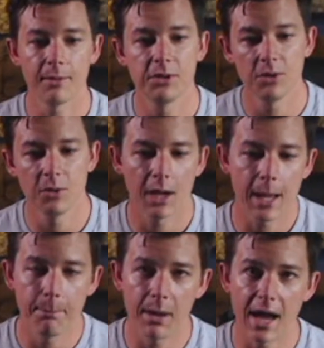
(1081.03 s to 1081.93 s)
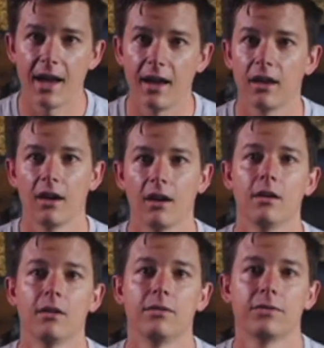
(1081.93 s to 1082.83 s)
you a bag
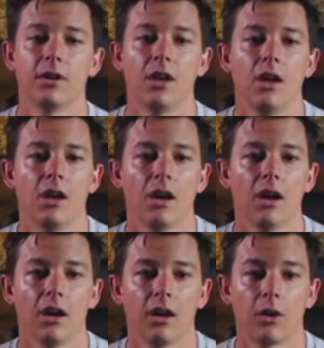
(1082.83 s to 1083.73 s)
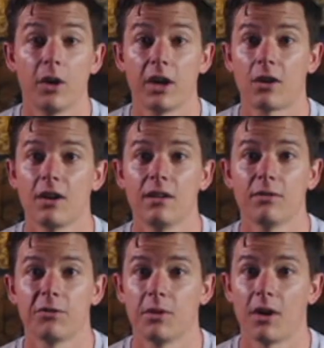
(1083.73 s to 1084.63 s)
of Quickcrete
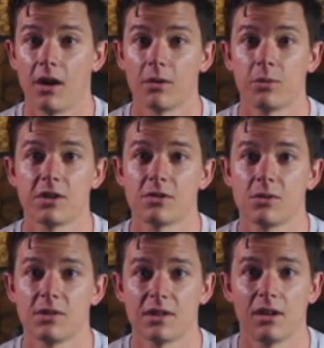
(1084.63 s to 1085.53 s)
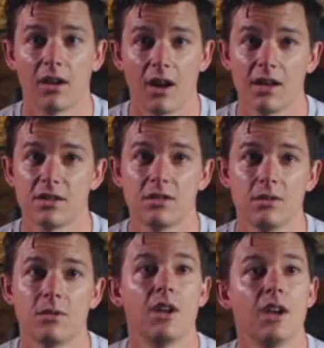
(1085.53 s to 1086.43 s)
from the hardware store. It's going to cost
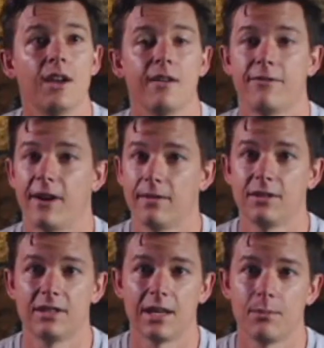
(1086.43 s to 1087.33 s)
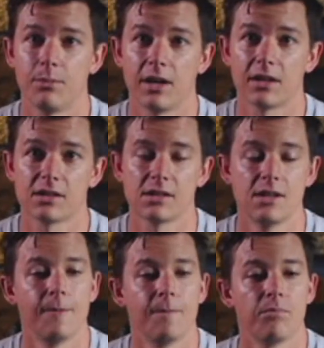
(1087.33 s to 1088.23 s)
you $5 to $10.
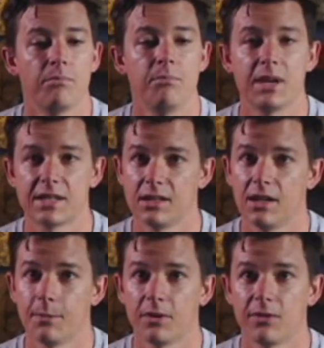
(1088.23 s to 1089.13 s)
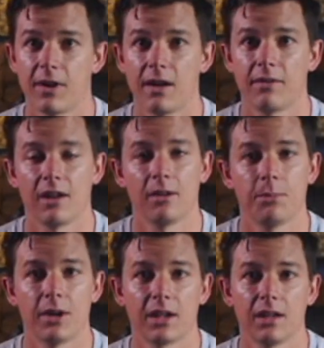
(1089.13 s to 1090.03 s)
Mix it up in a 5-gallon
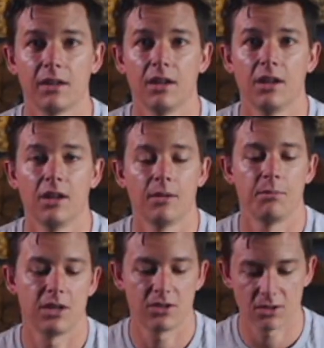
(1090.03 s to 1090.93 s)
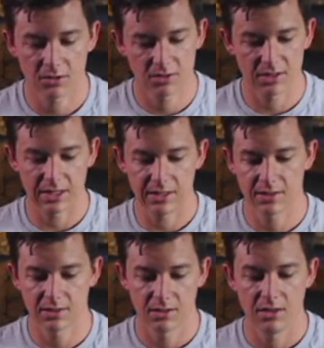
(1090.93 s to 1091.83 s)
bucket. Make sure
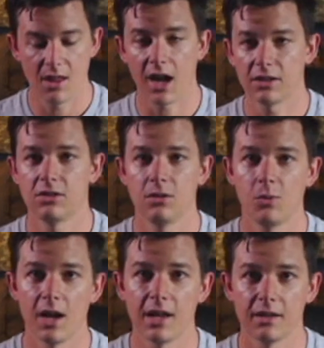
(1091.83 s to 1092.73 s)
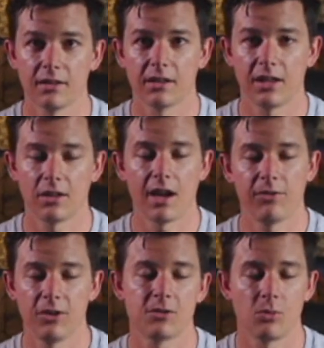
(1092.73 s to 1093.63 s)
it's not too wet. Like, you'll have
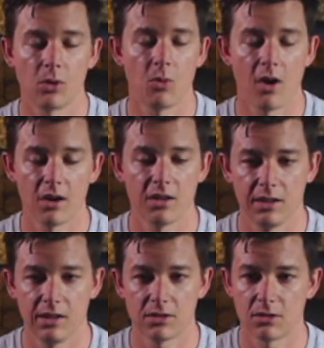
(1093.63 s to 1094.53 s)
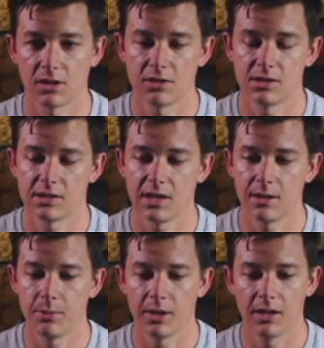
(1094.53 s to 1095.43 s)
to use more water than the instructions say,
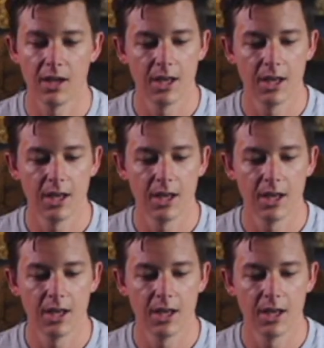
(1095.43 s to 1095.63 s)
but